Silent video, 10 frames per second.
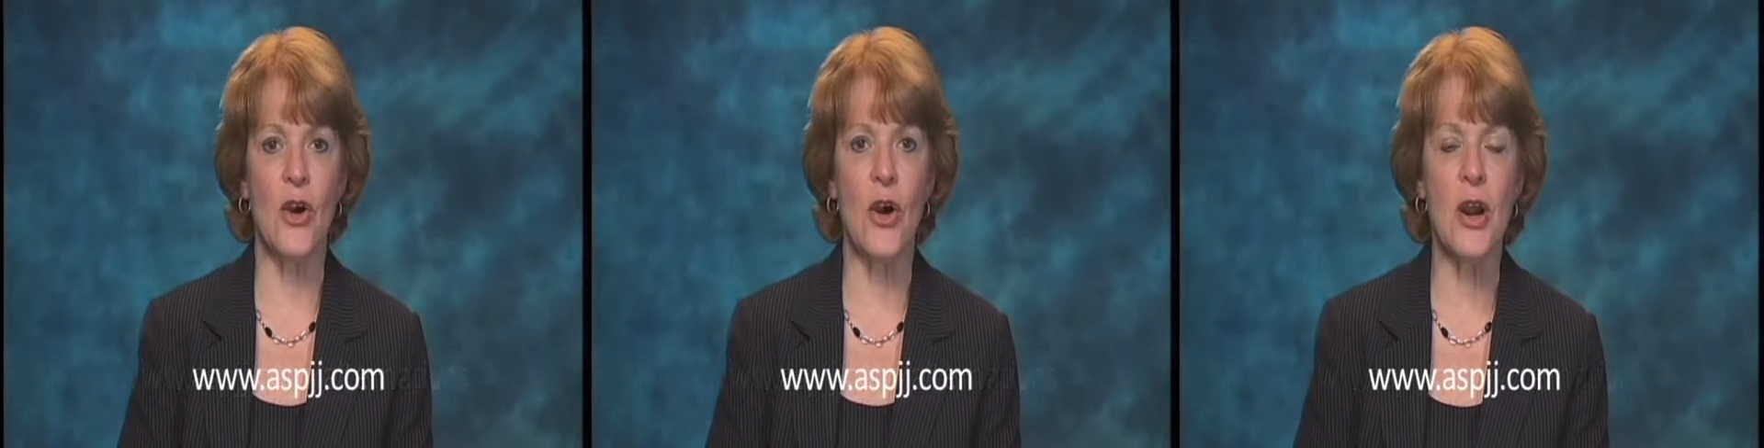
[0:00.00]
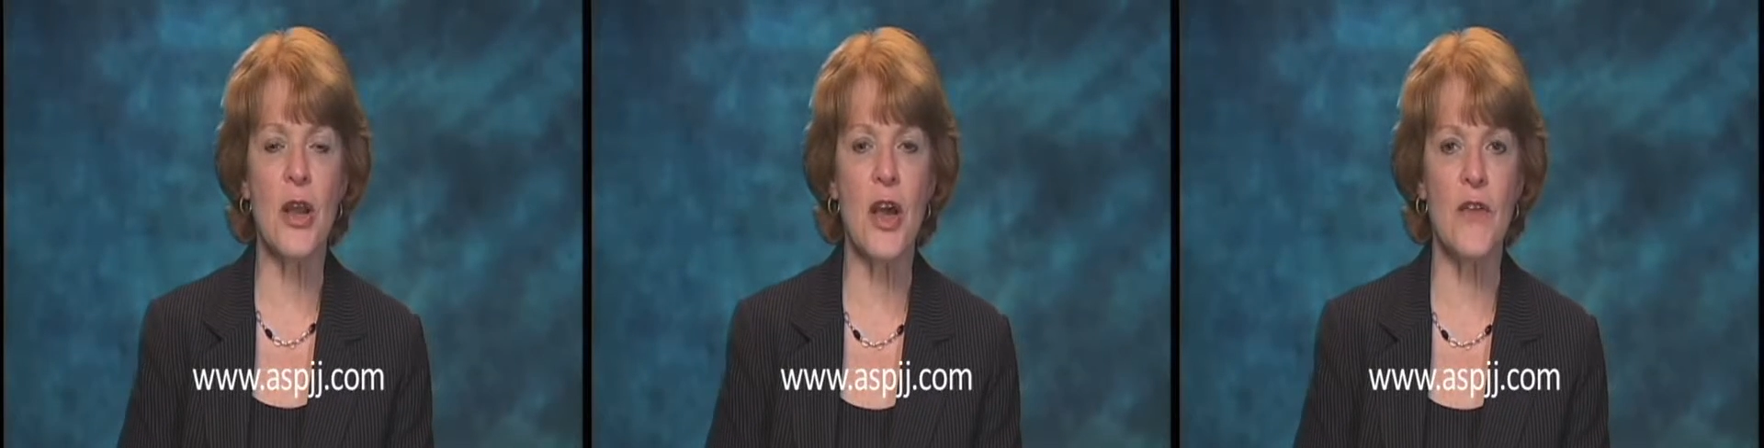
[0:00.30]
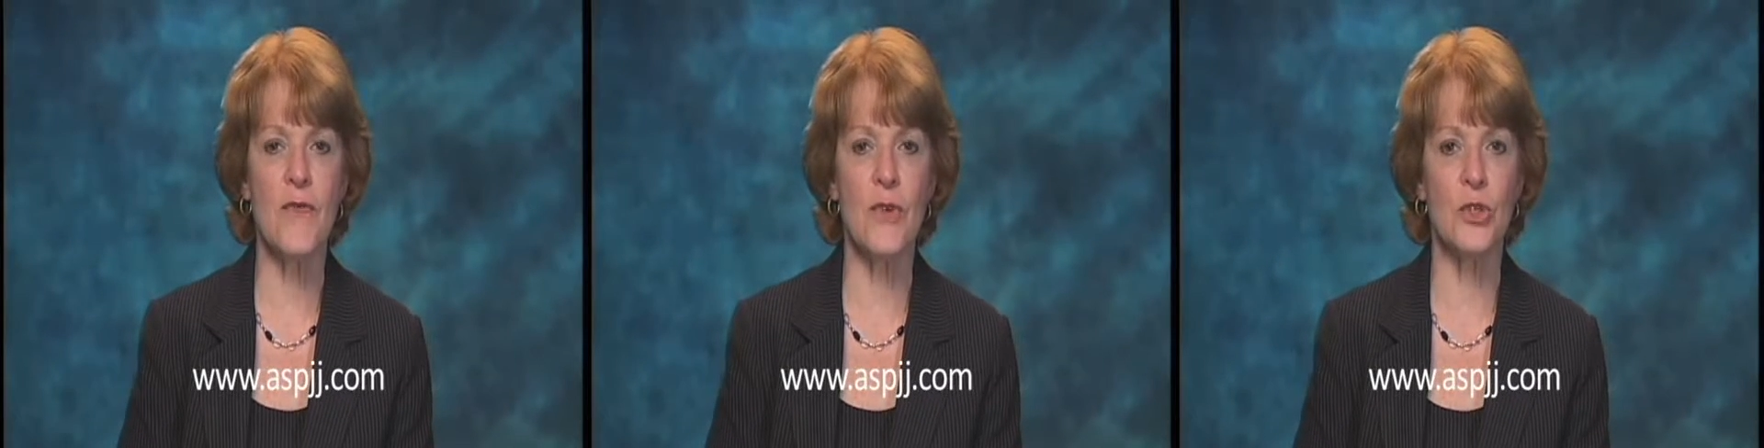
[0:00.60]
an
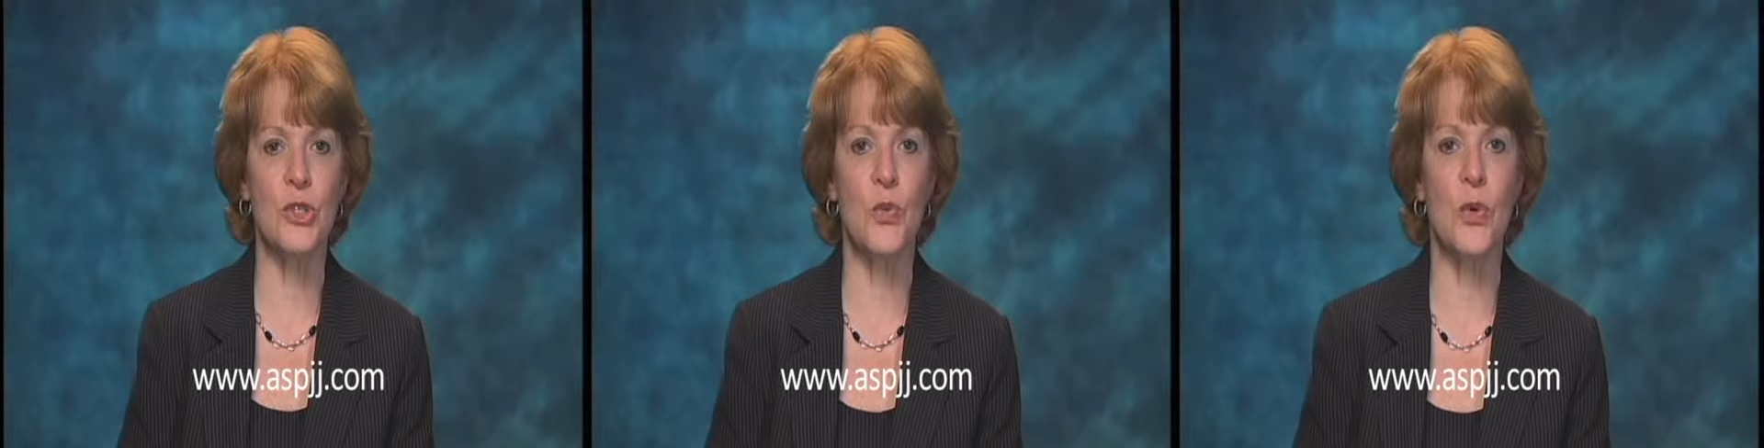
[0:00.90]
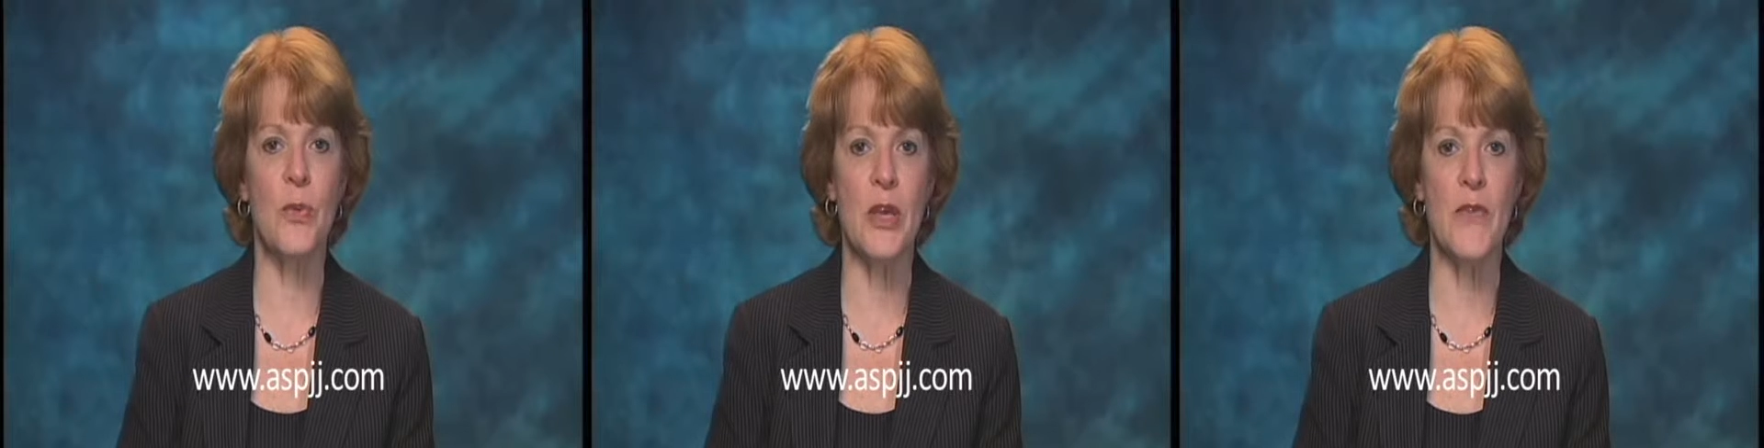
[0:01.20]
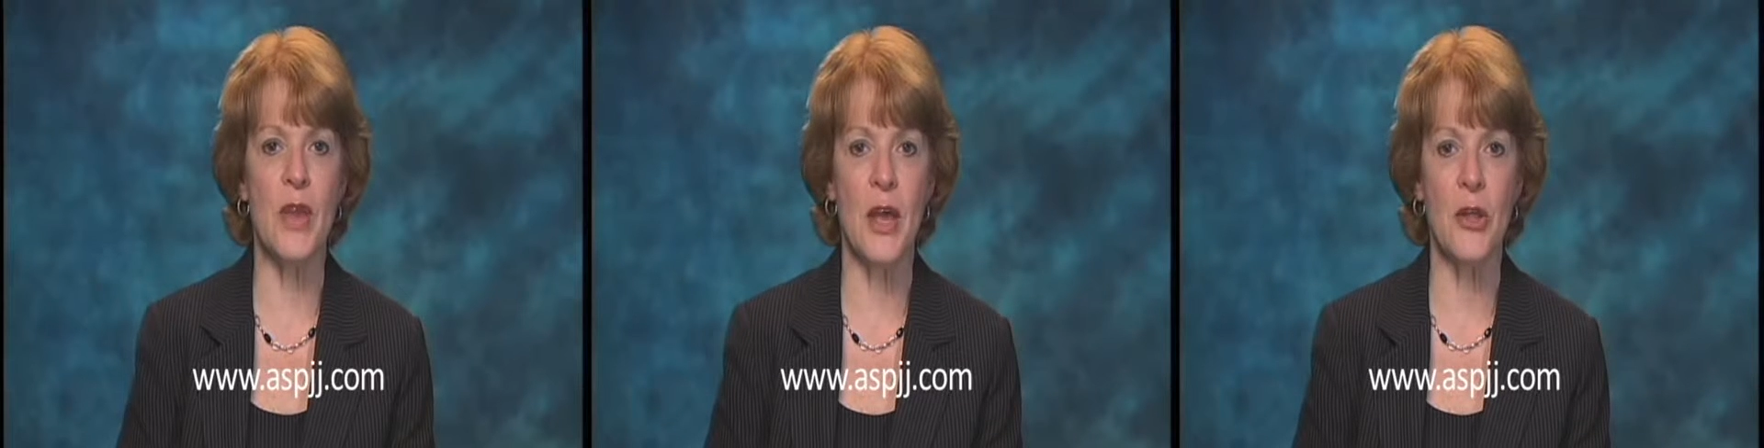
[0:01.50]
archived version will
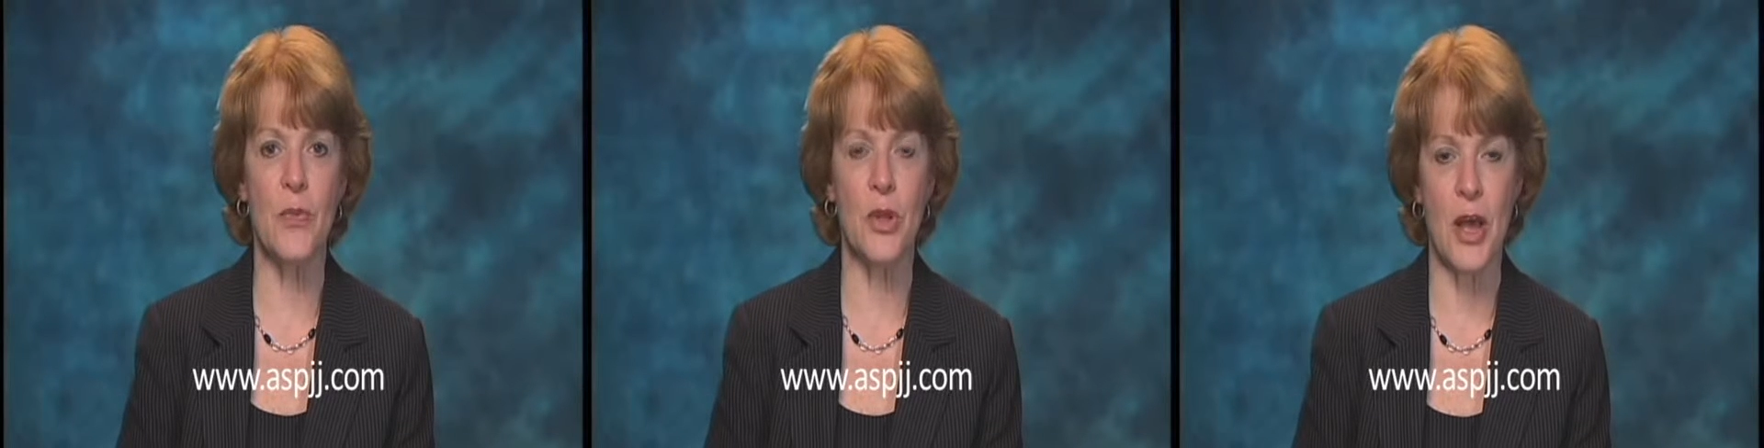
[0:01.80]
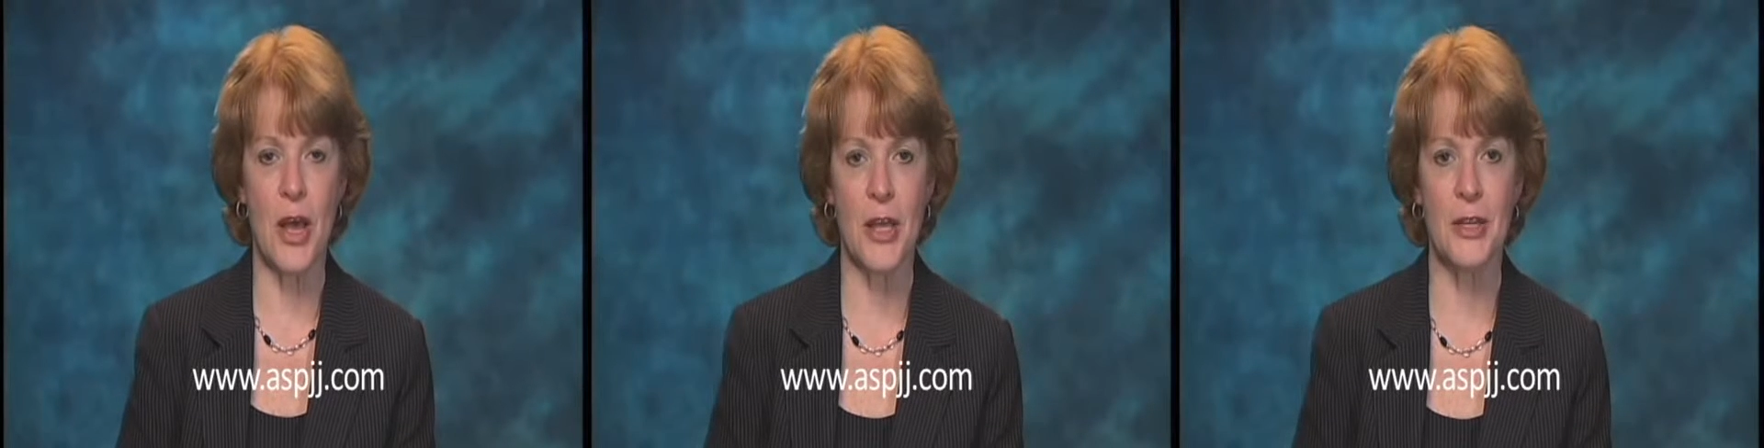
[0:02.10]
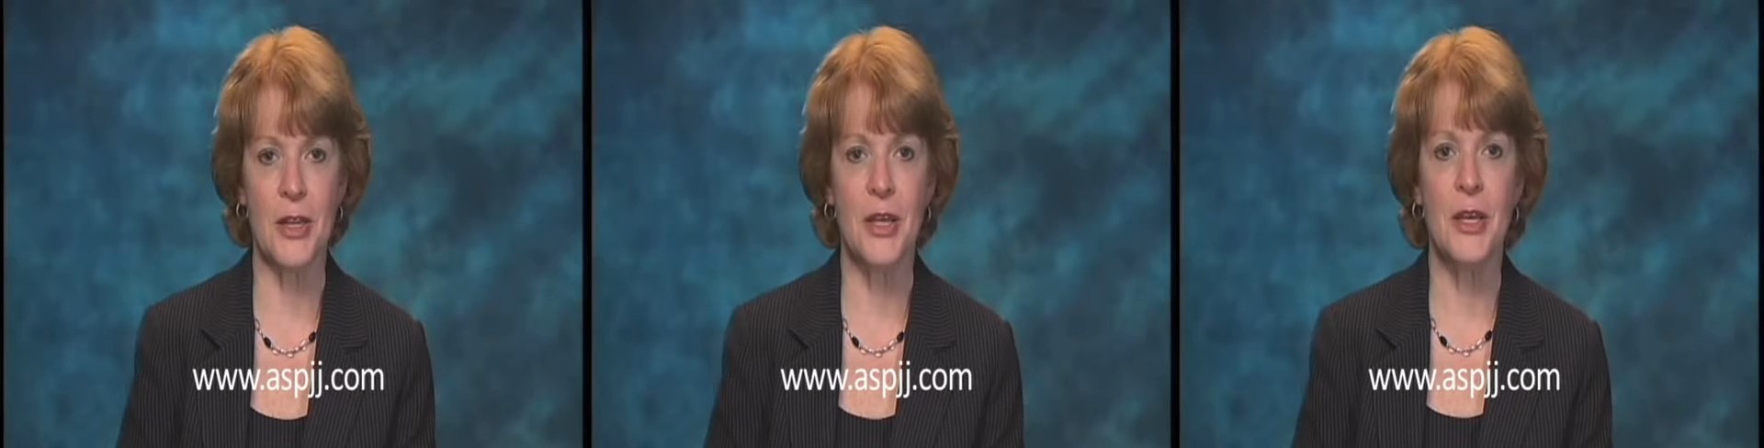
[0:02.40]
be available
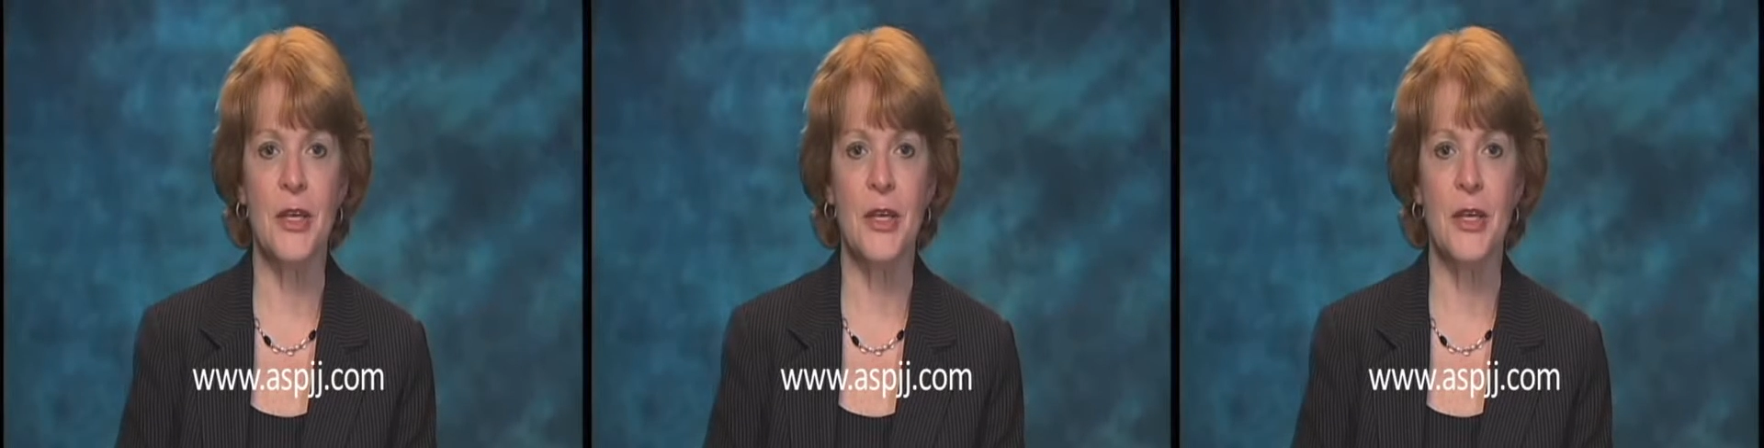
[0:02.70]
on